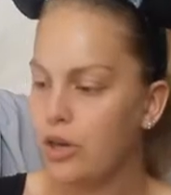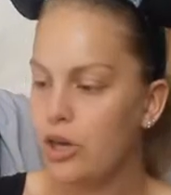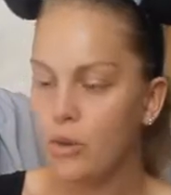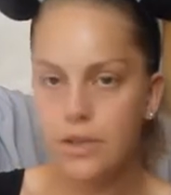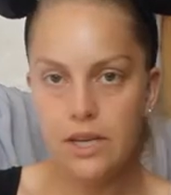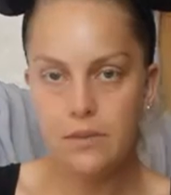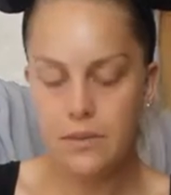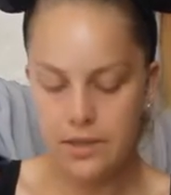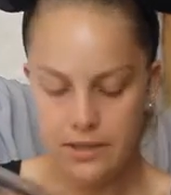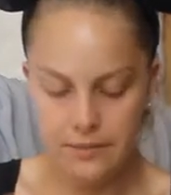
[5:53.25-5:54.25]

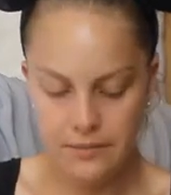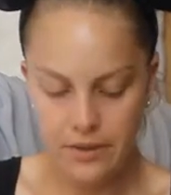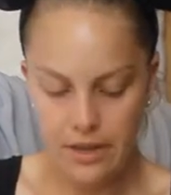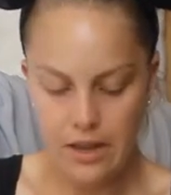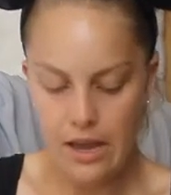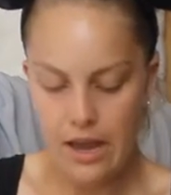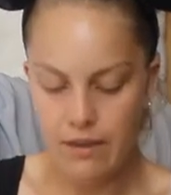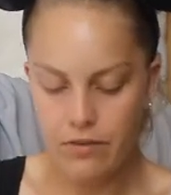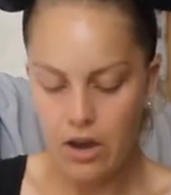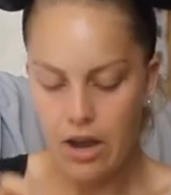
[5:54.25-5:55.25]
Q-tips.
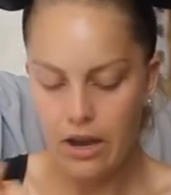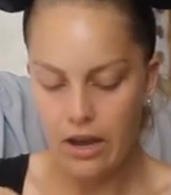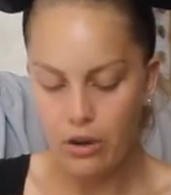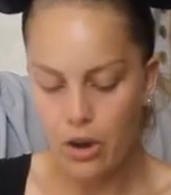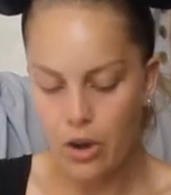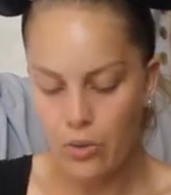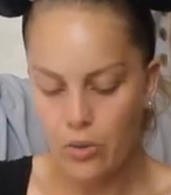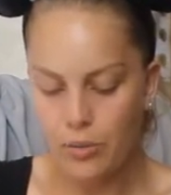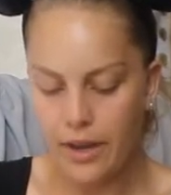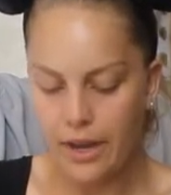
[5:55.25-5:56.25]
I've got a
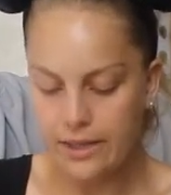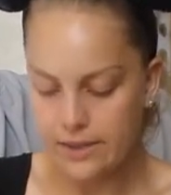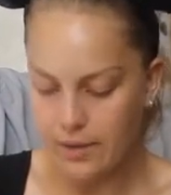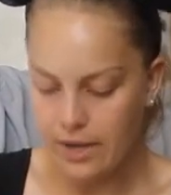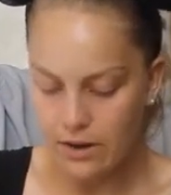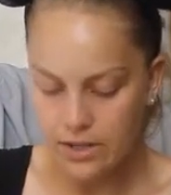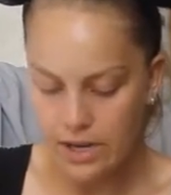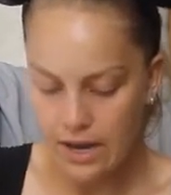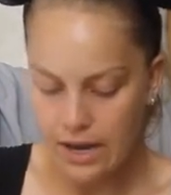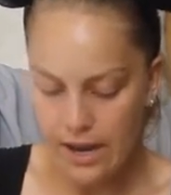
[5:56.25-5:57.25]
comb and some hair
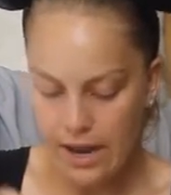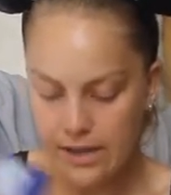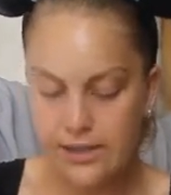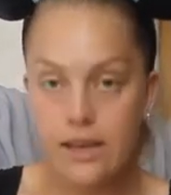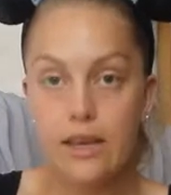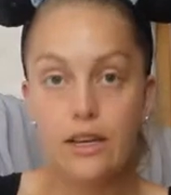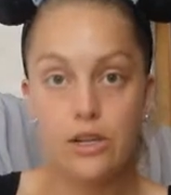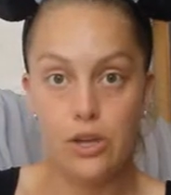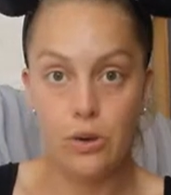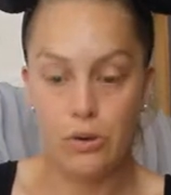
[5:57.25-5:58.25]
ties,
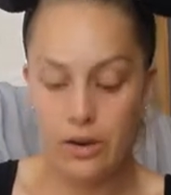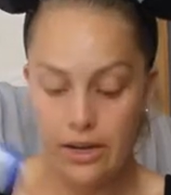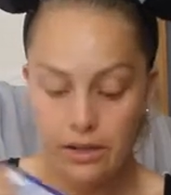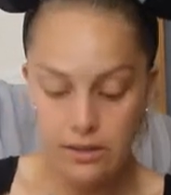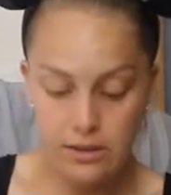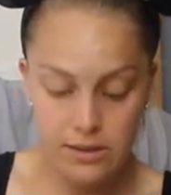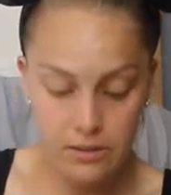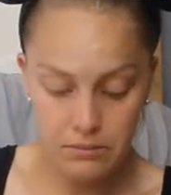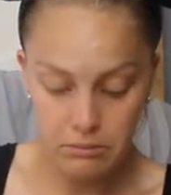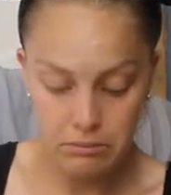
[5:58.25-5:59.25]

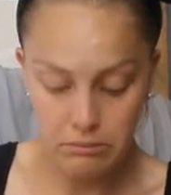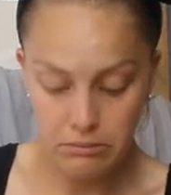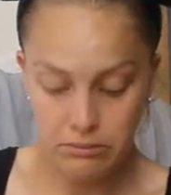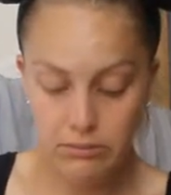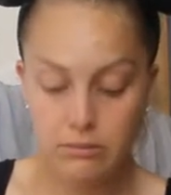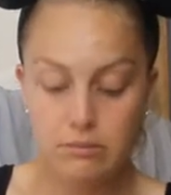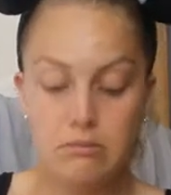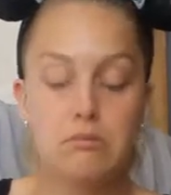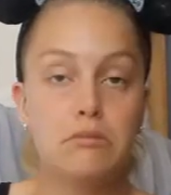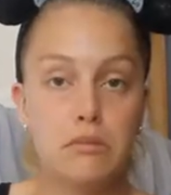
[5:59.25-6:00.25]
deodorant,
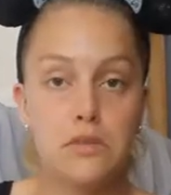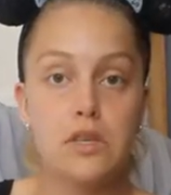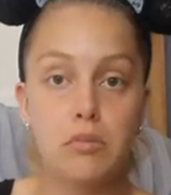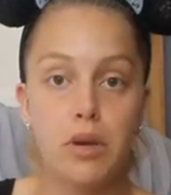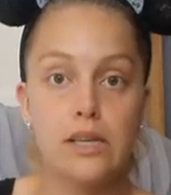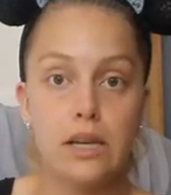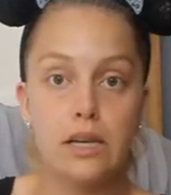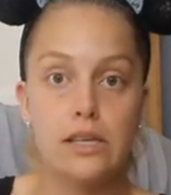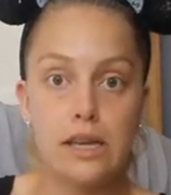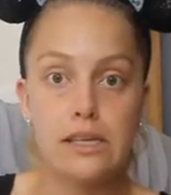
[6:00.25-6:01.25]
some basic
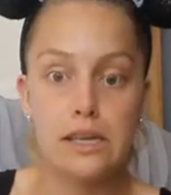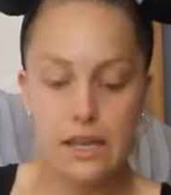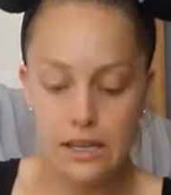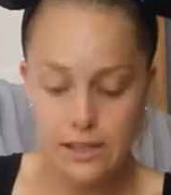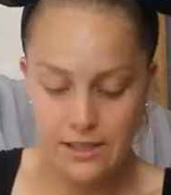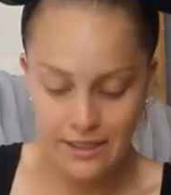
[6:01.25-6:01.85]
necessities